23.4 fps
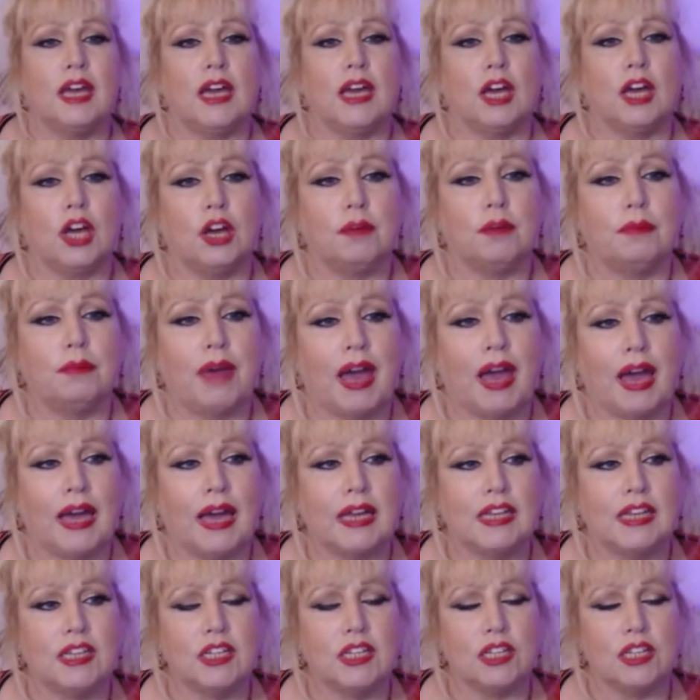
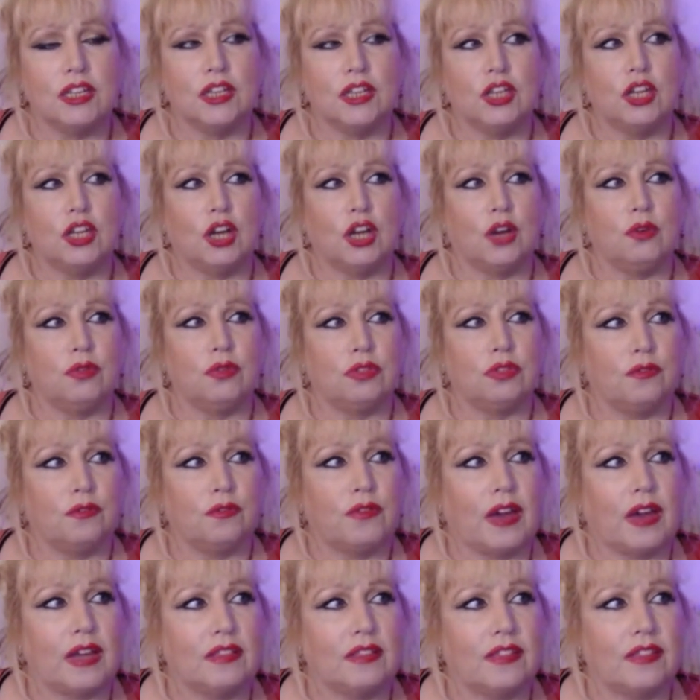and, you know, the
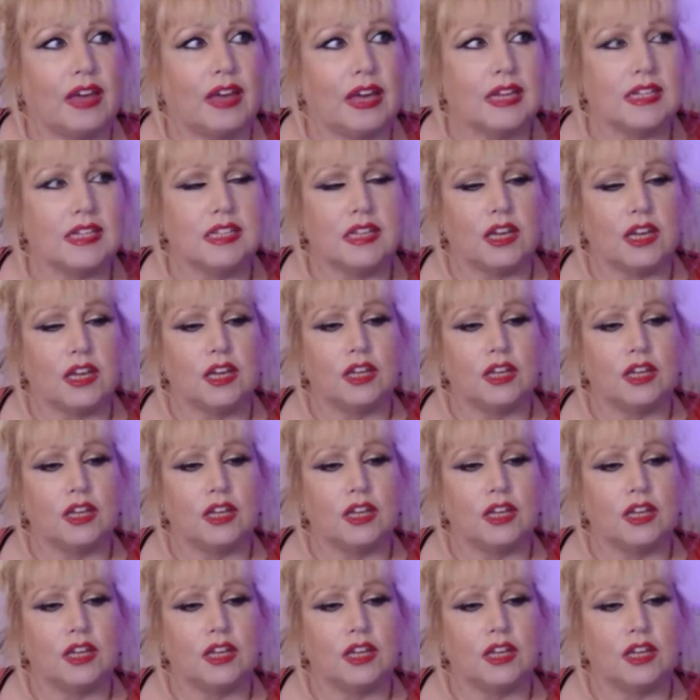fact that,